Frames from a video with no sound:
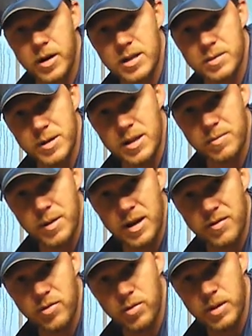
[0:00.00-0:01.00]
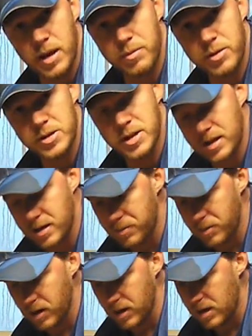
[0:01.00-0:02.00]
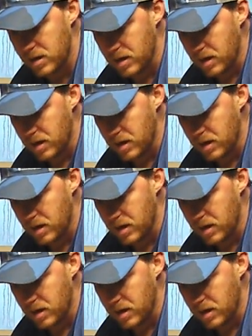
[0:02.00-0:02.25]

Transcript: Craig Smith made for me. I appreciate that, buddy.